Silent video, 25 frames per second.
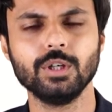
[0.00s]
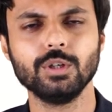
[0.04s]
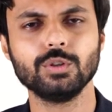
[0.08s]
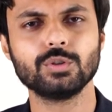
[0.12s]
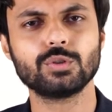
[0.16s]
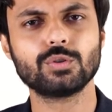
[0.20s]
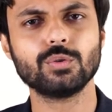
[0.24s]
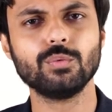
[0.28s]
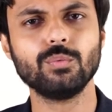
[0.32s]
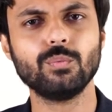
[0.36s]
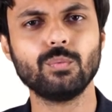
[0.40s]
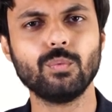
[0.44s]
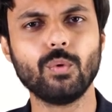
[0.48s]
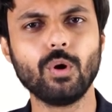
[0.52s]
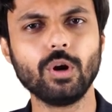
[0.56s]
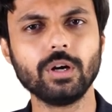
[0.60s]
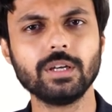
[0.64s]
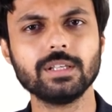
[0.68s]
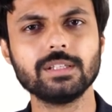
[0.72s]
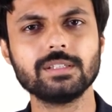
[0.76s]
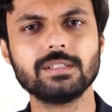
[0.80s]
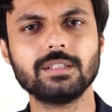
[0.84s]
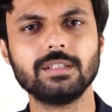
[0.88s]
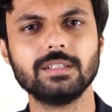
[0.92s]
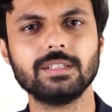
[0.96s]
So what
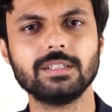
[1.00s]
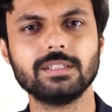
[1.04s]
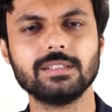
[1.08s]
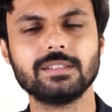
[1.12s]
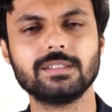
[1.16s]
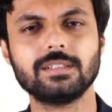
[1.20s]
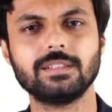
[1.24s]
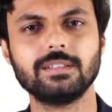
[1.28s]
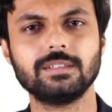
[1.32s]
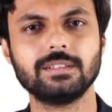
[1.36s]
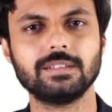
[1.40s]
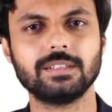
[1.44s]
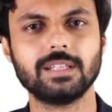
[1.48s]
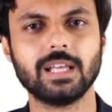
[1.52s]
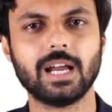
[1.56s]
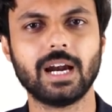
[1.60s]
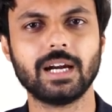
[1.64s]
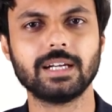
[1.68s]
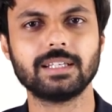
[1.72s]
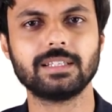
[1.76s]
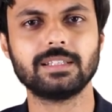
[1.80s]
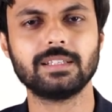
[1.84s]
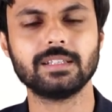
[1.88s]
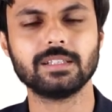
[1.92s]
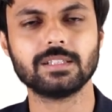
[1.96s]
is the reason
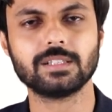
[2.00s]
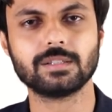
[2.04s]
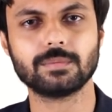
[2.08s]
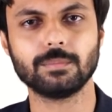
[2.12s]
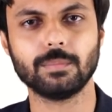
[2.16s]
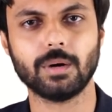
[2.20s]
that this